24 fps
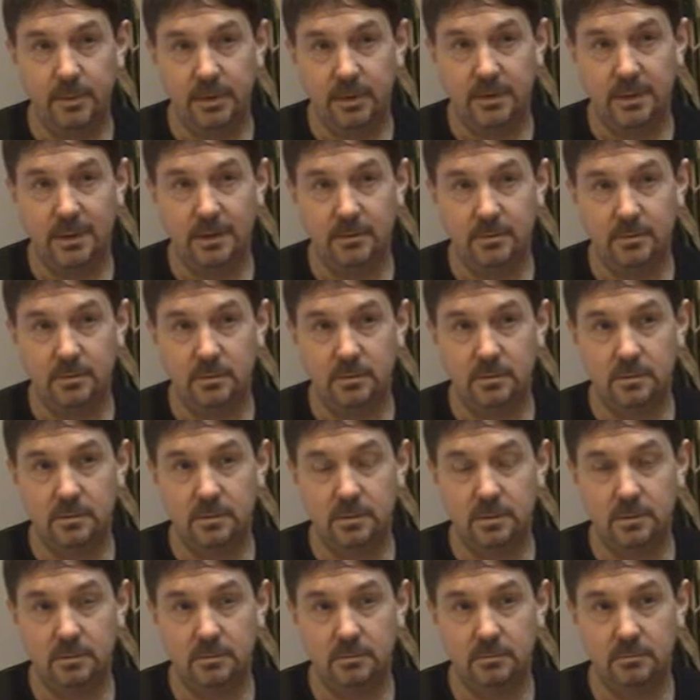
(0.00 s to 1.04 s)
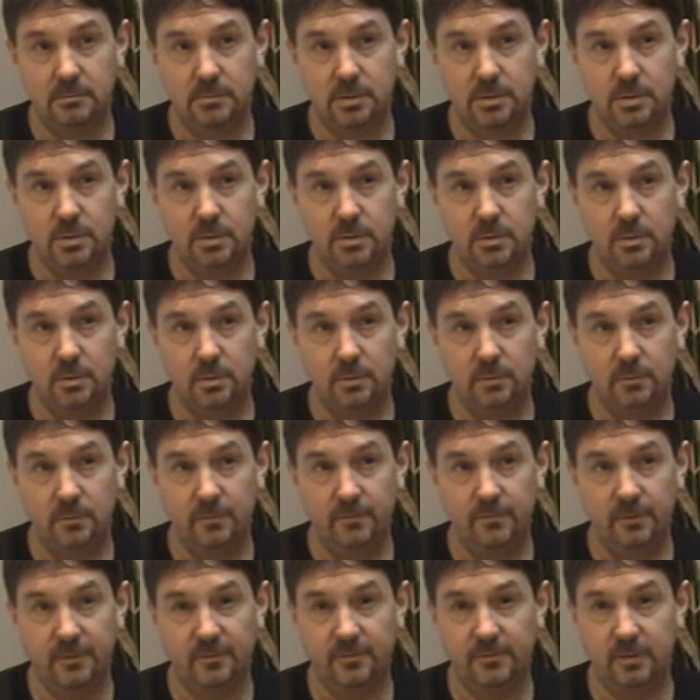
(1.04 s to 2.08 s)
1,000 to
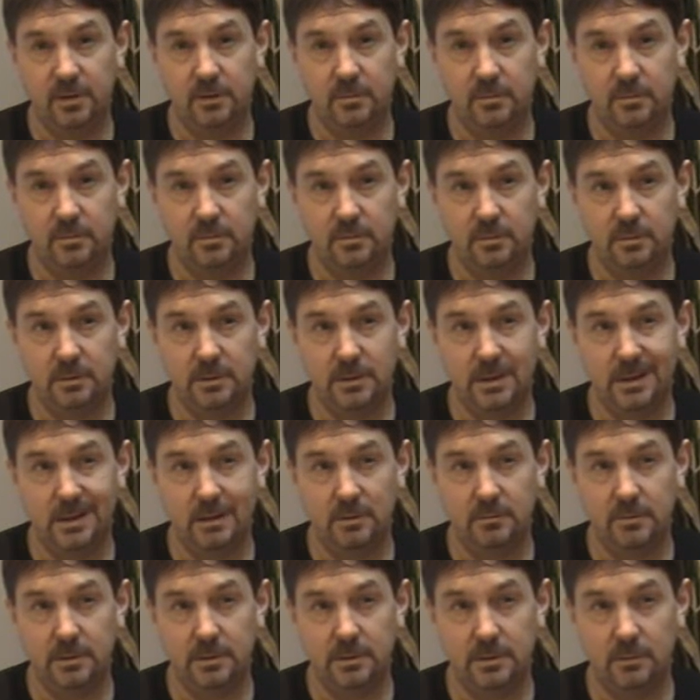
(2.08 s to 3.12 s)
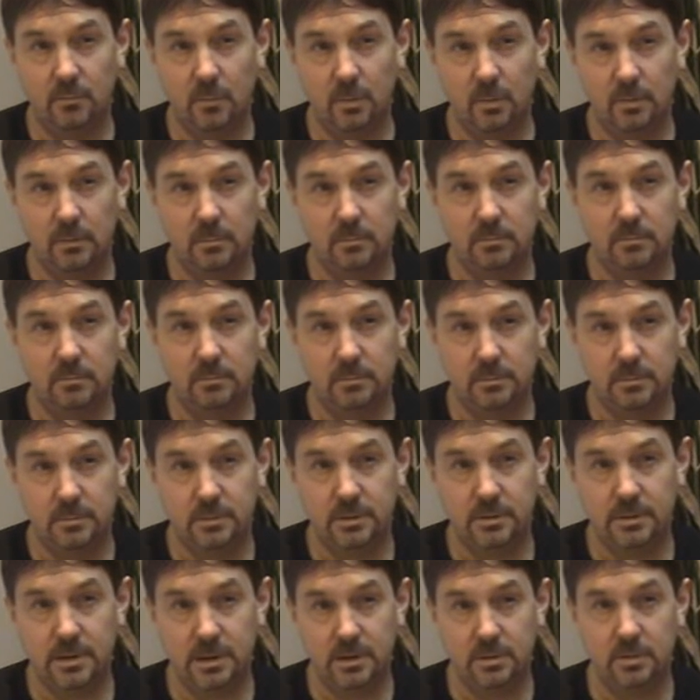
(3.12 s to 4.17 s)
1,500 calories in one
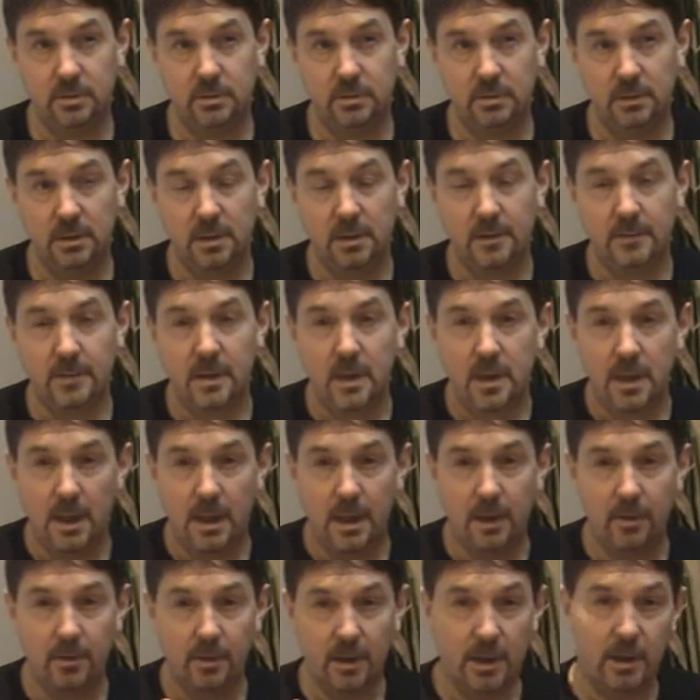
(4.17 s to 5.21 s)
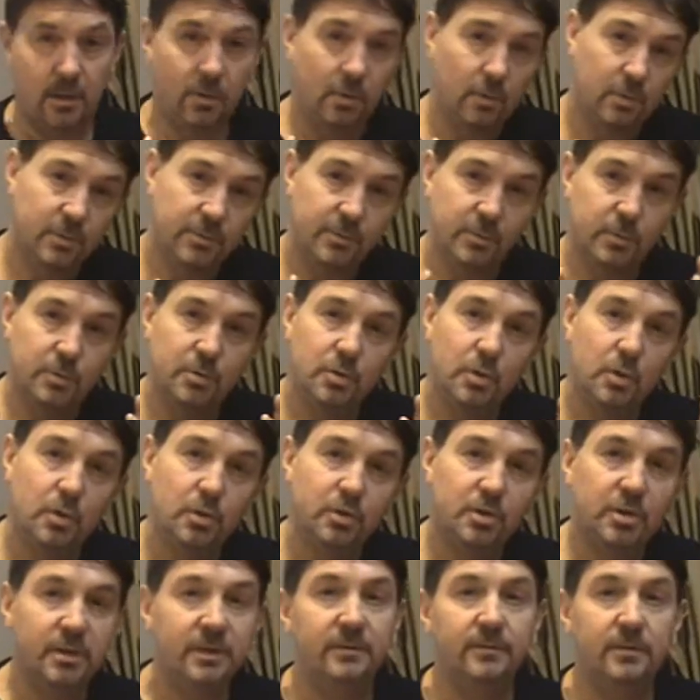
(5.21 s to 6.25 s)
session, and I noticed there was no
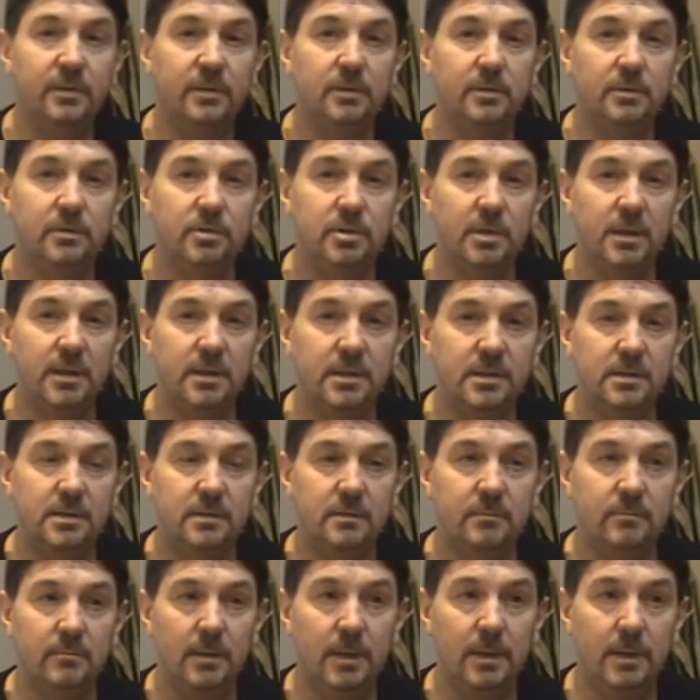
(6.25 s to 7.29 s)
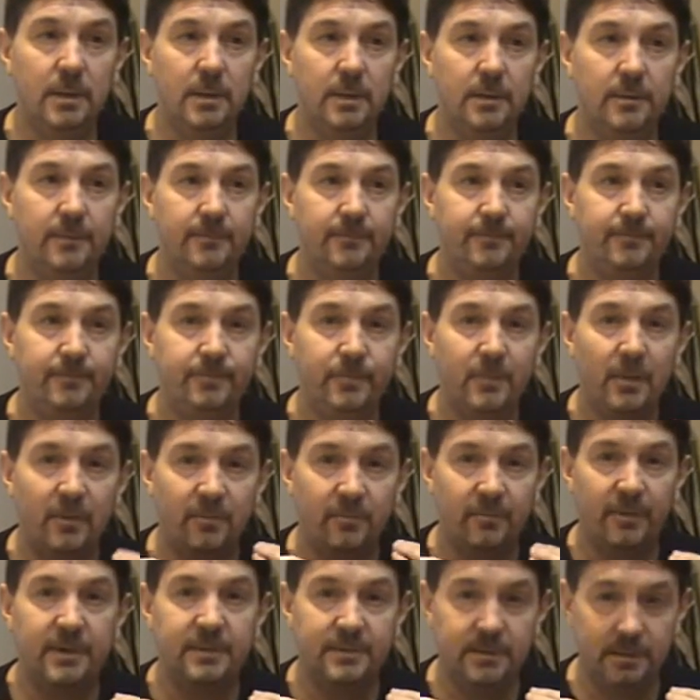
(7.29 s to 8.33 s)
significant change in my
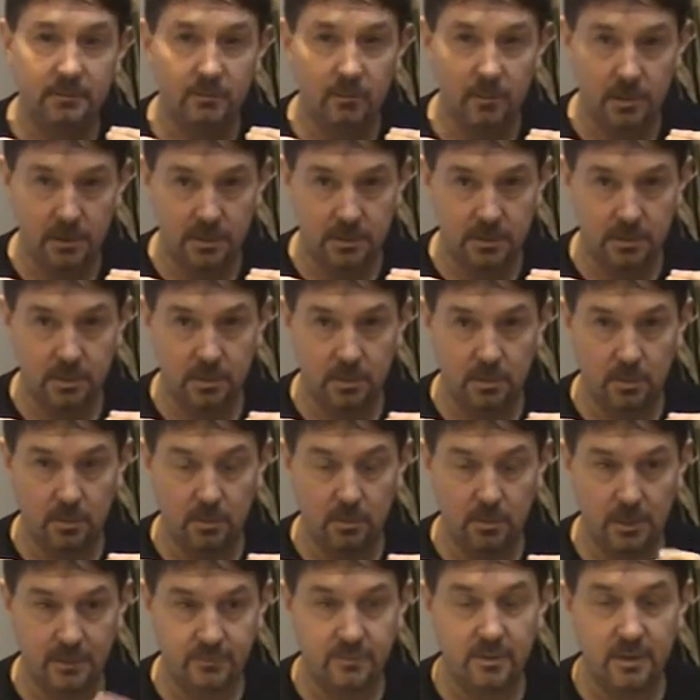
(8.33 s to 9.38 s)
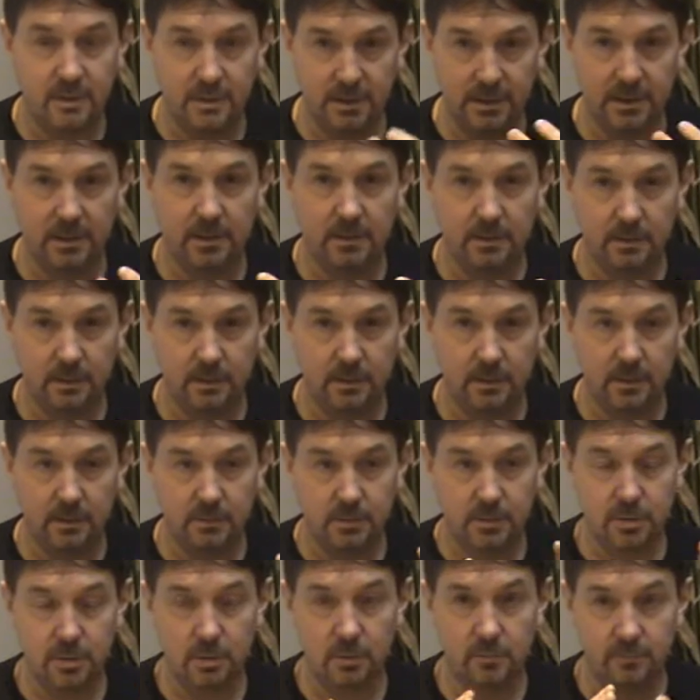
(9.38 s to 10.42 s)
fasting weight. So after I'd eaten, I
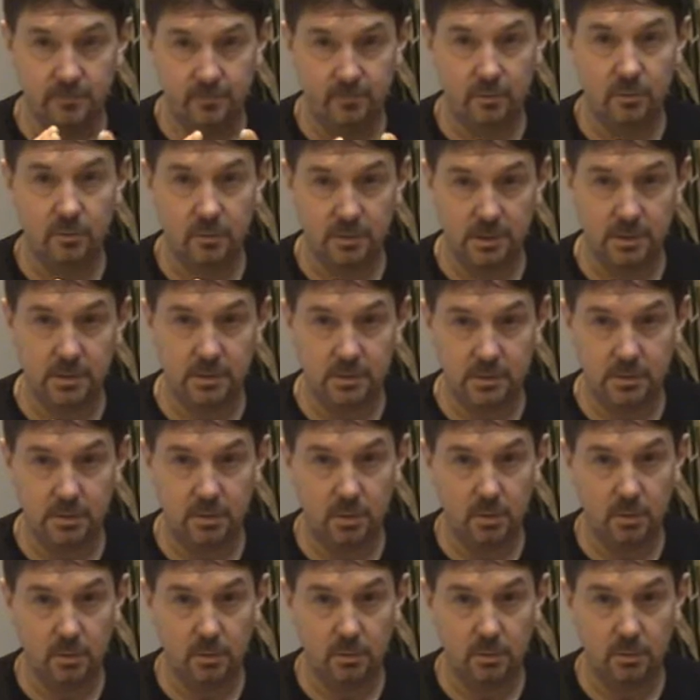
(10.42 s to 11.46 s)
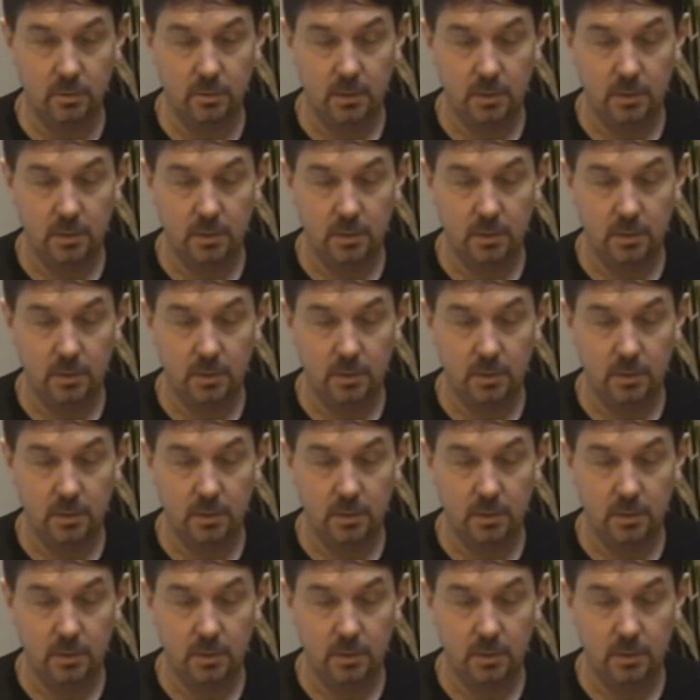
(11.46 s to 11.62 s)
was still at 14 stone.